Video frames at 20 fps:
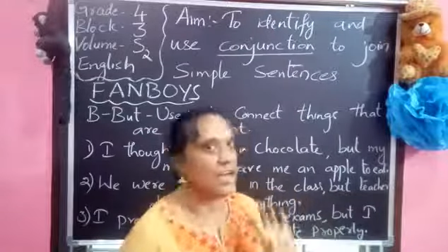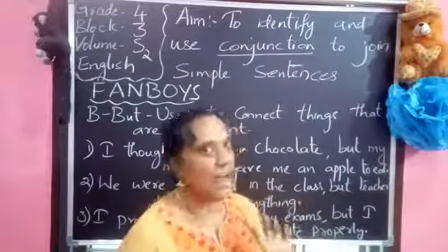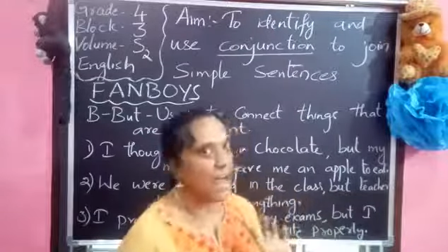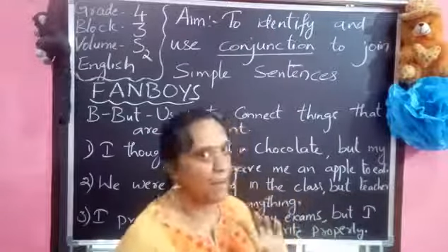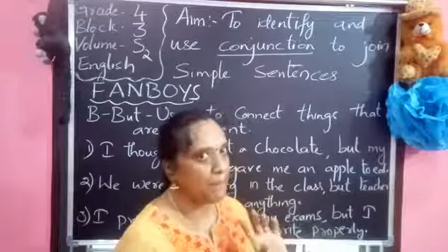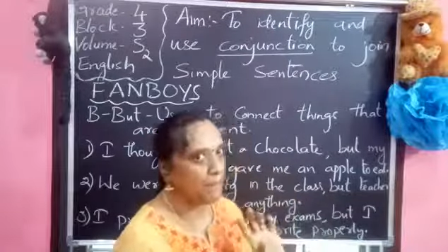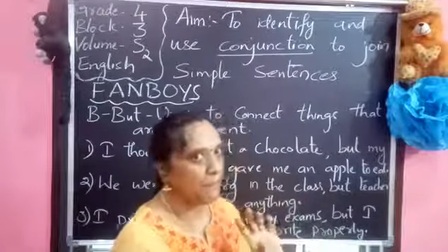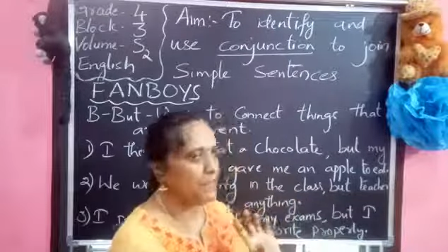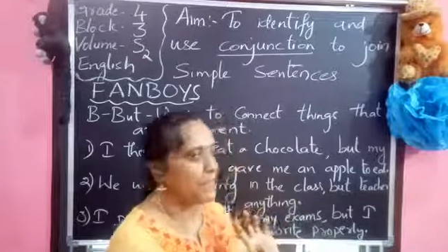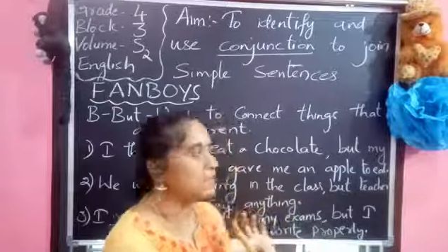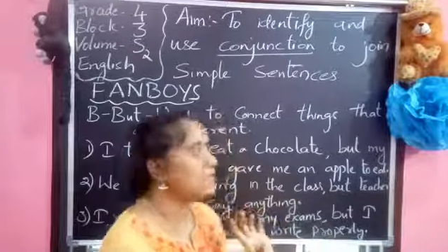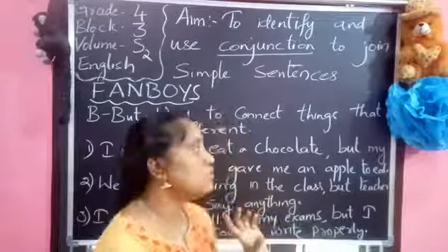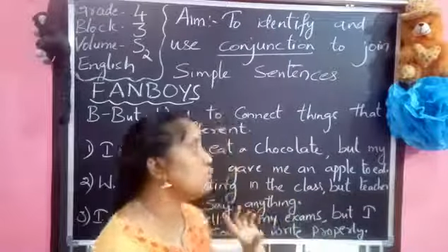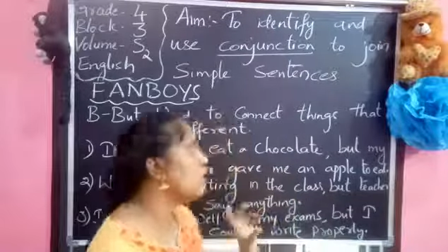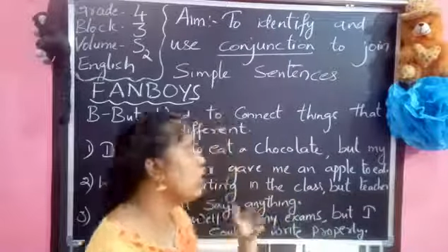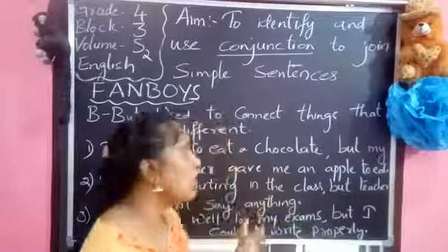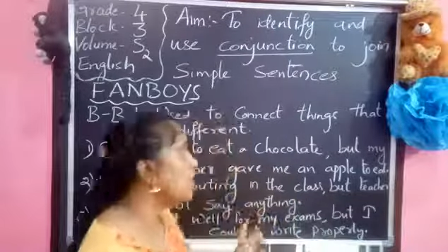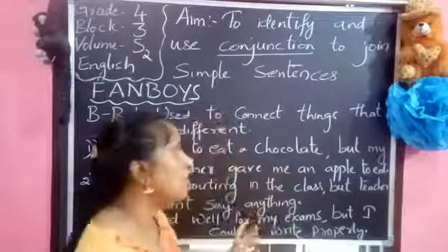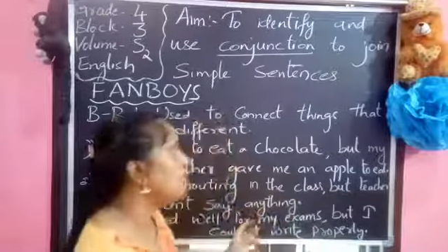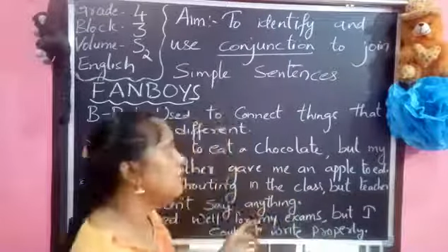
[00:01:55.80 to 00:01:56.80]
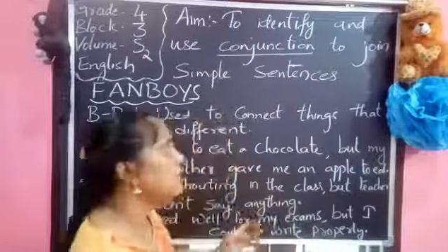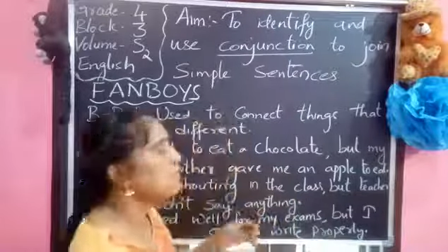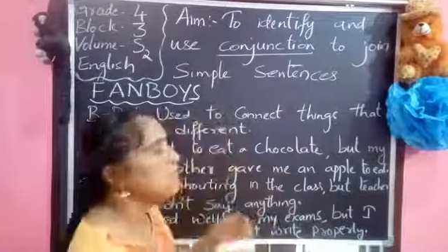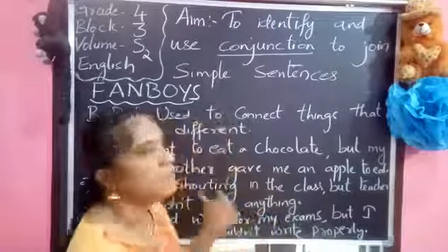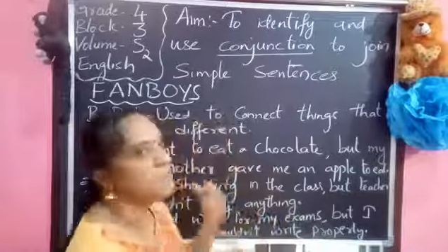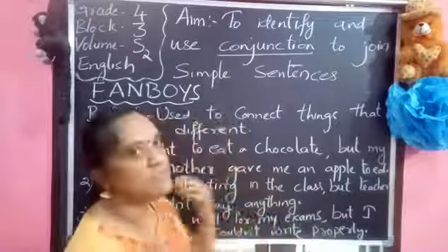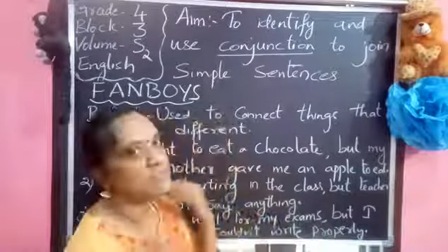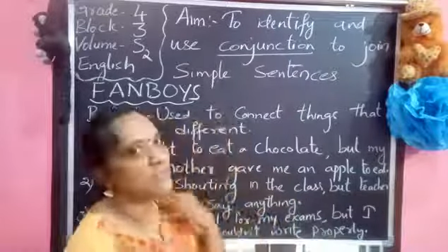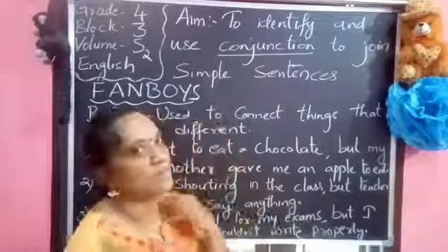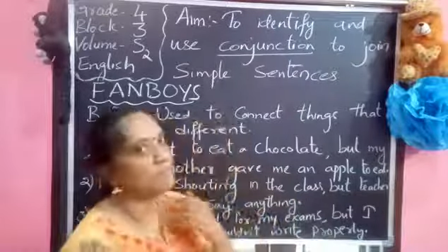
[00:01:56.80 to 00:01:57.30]
apple. So,
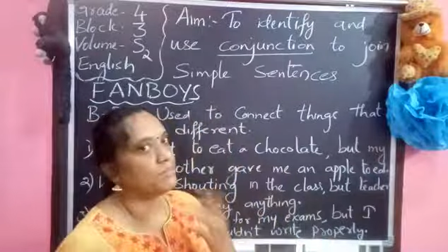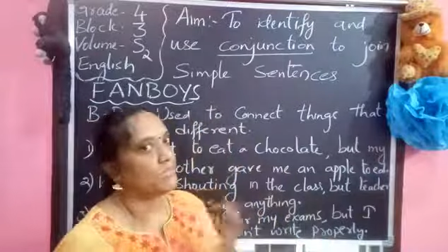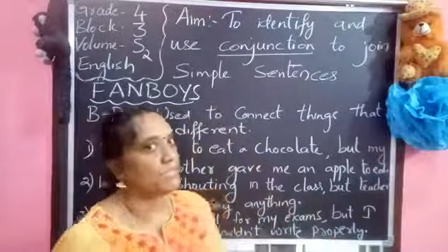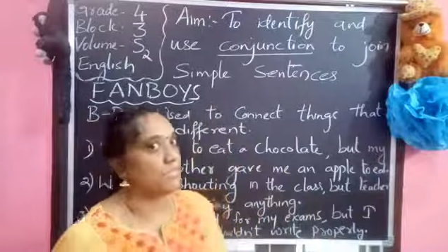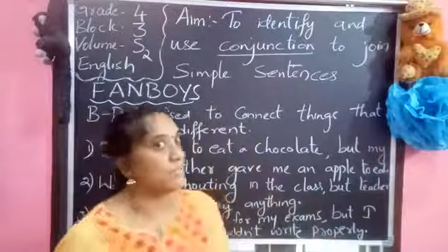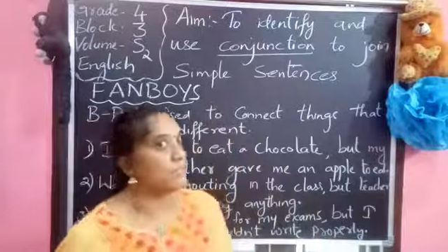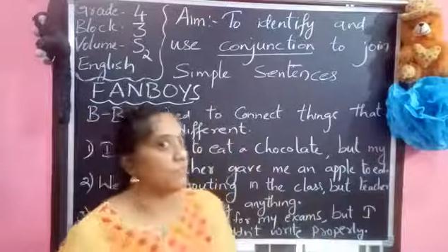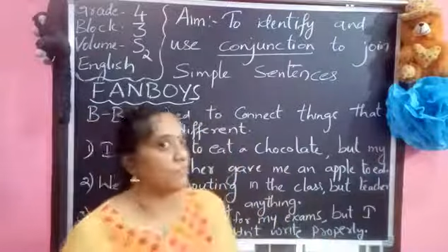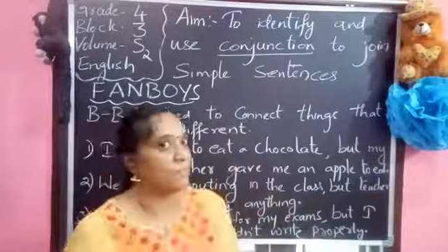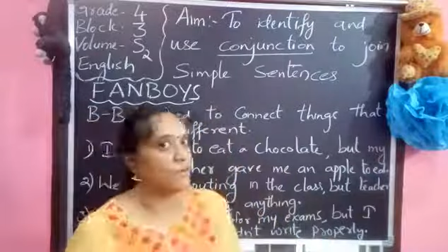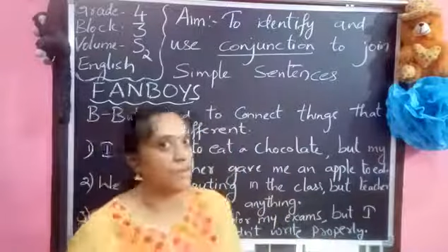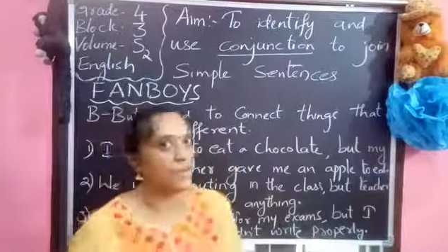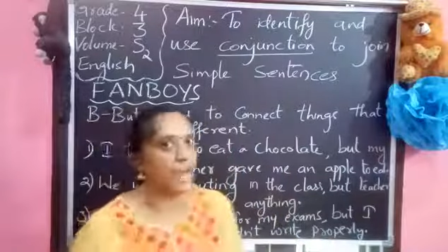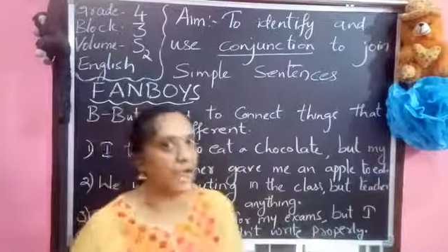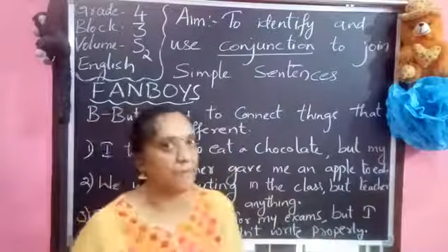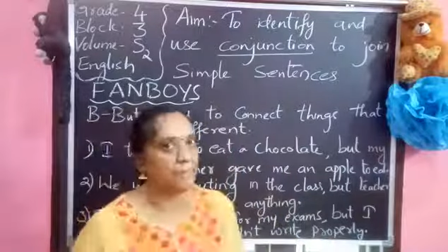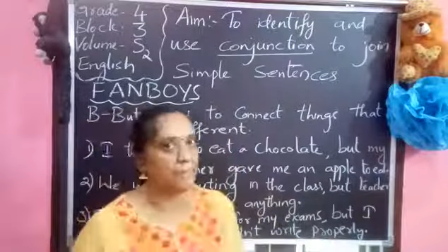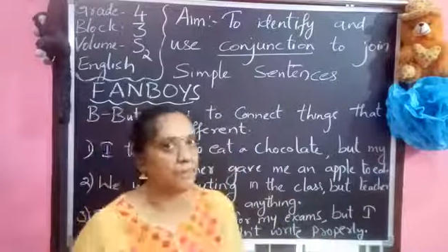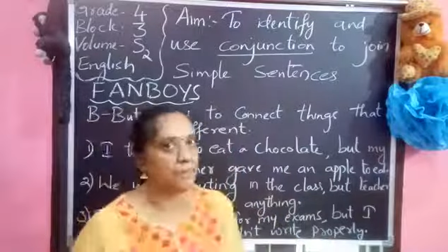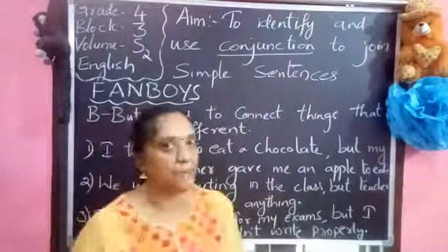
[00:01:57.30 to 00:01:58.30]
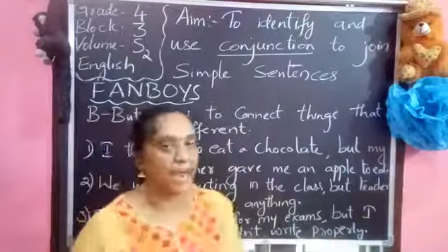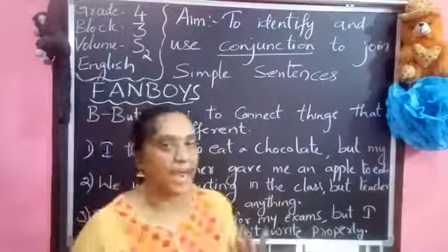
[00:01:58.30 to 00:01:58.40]
something different happened.